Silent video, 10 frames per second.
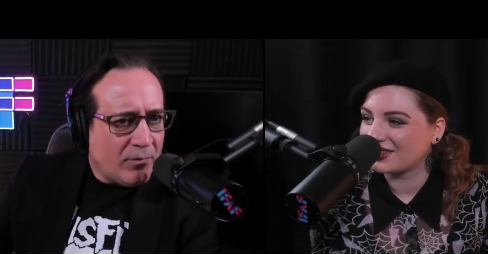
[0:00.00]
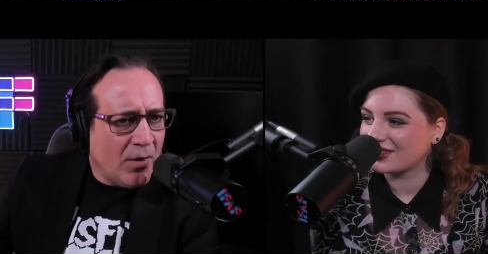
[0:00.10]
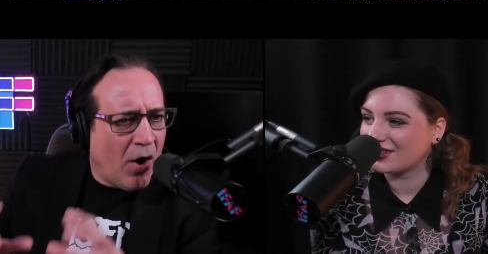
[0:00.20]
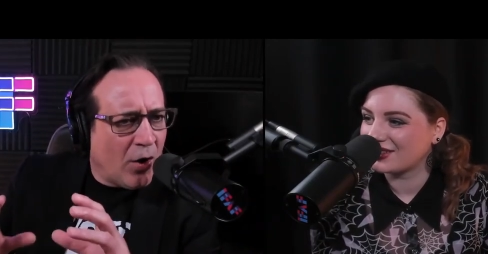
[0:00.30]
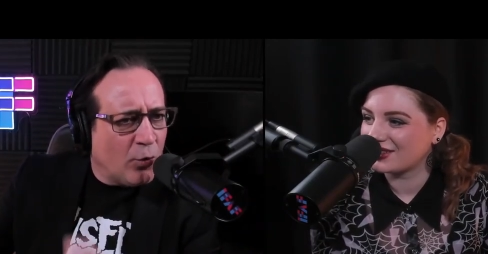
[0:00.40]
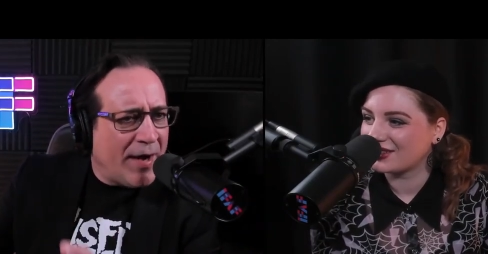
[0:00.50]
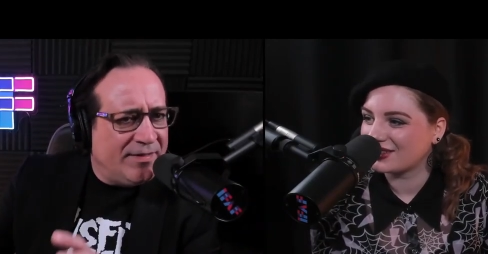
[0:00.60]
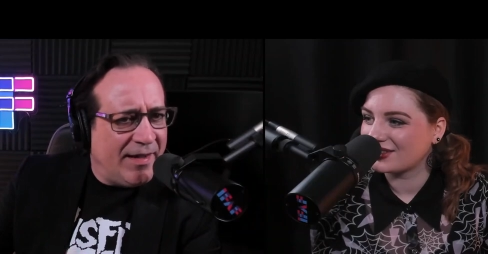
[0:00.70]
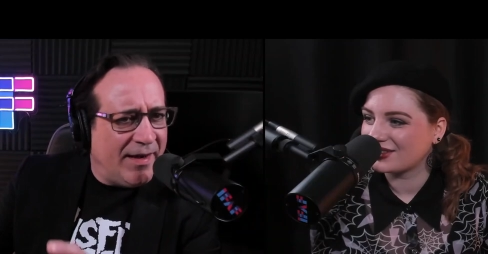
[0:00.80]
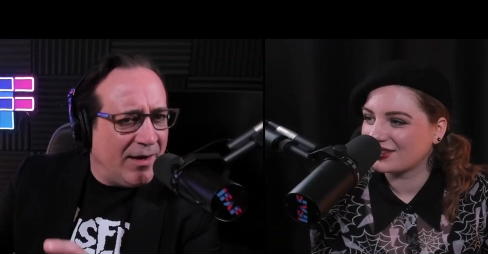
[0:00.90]
Speaker 1: are right
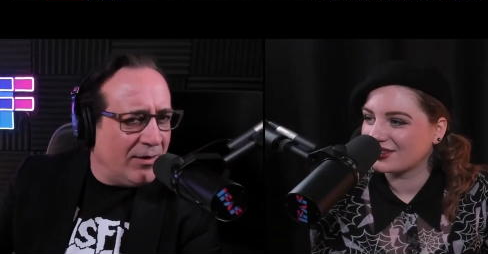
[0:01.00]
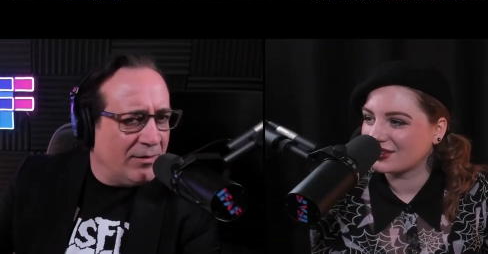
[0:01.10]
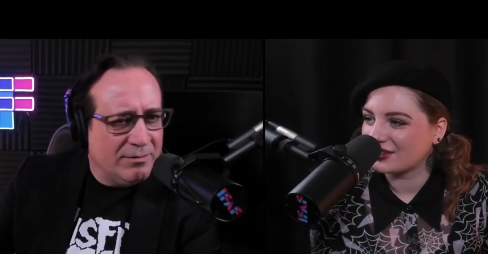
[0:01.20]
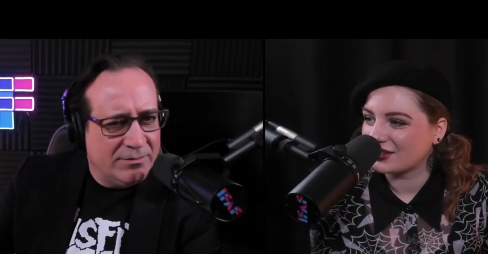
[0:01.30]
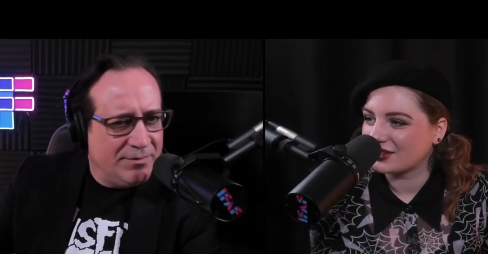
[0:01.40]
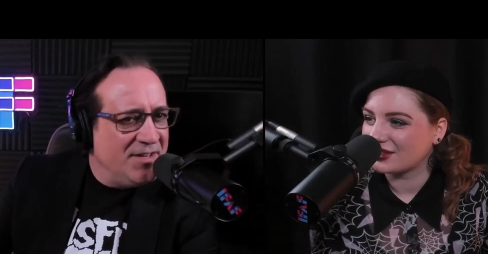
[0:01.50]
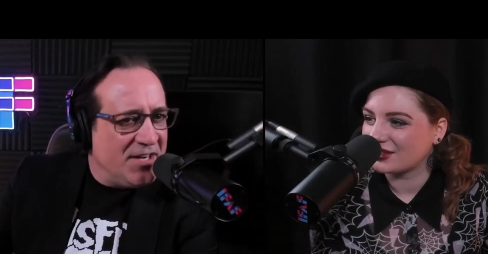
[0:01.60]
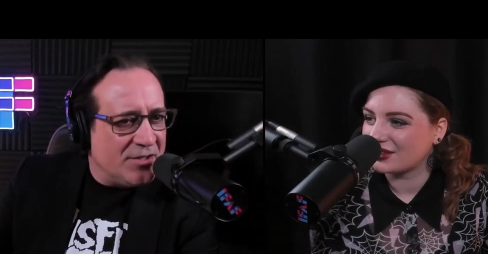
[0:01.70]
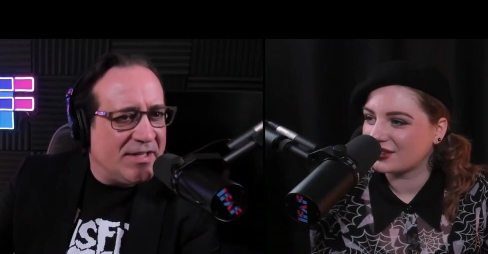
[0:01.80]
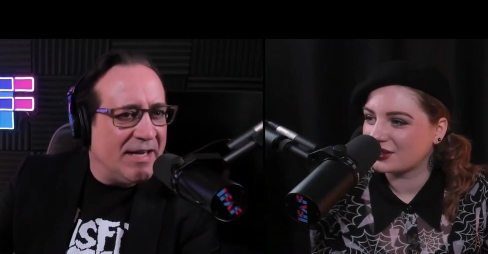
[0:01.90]
there
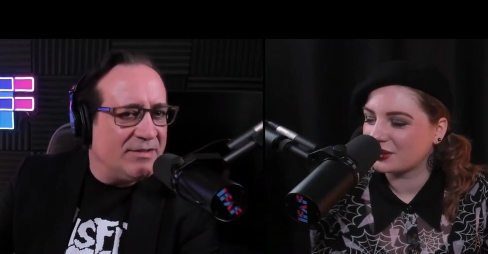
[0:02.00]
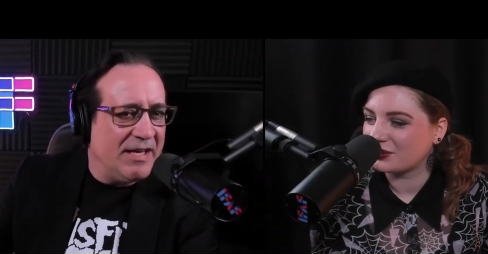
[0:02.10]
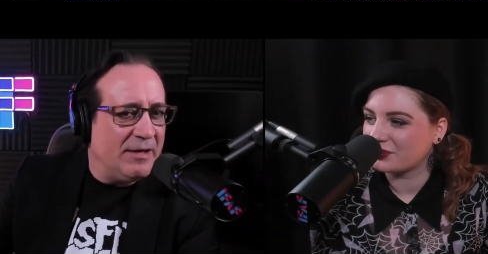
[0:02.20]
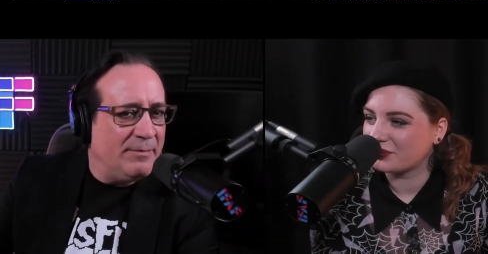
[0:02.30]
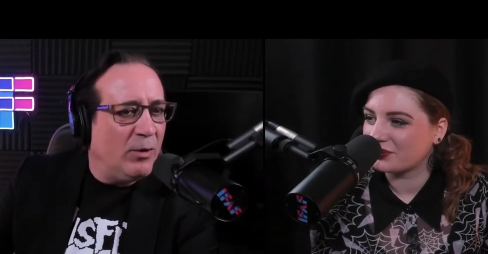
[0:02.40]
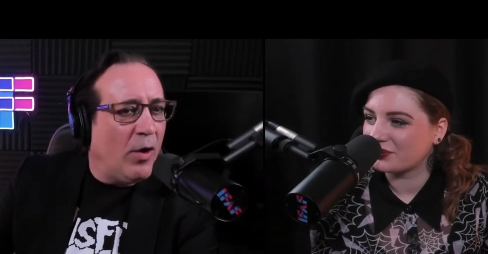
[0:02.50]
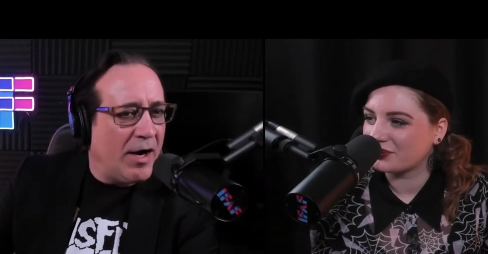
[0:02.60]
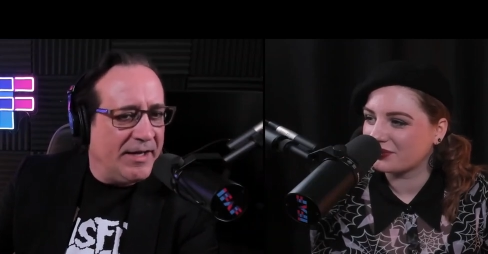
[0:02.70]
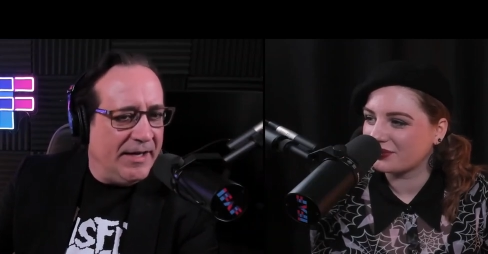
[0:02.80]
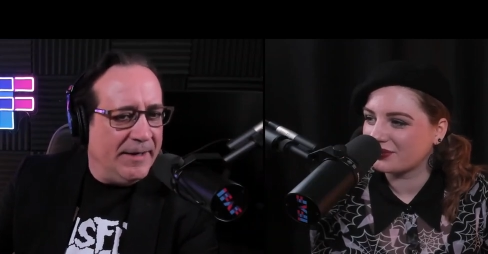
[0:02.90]
near downtown
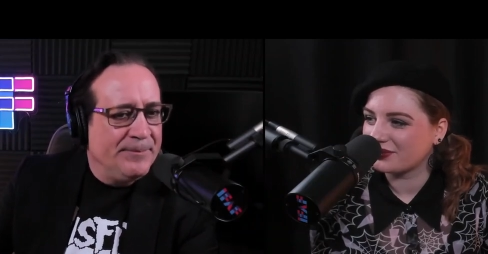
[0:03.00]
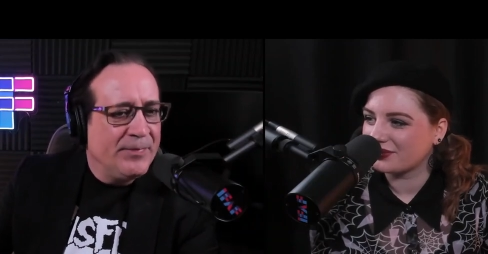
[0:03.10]
Milwaukee.